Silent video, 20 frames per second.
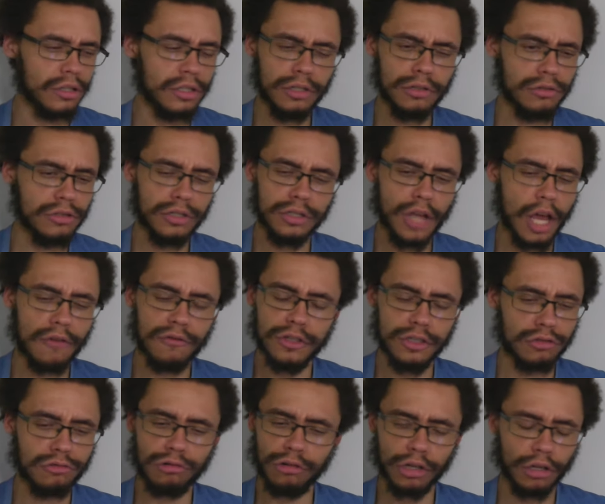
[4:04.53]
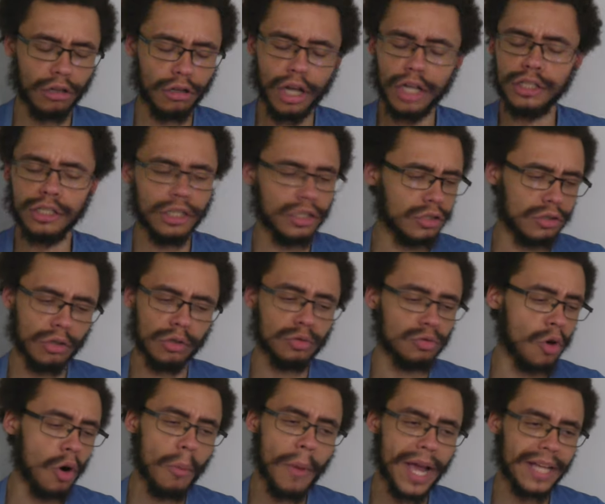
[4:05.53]
you just have these critical ideas
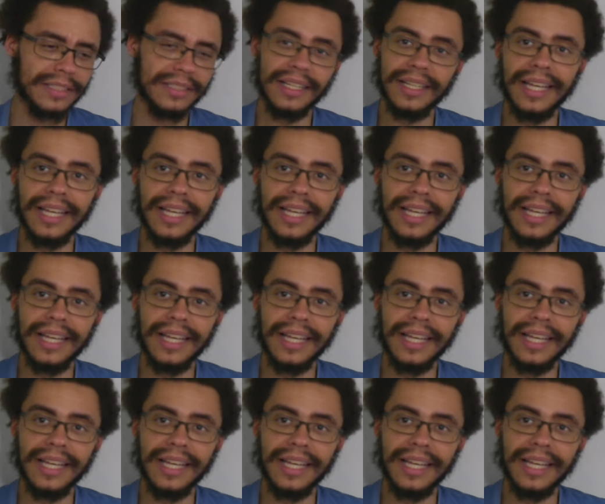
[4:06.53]
towards romance.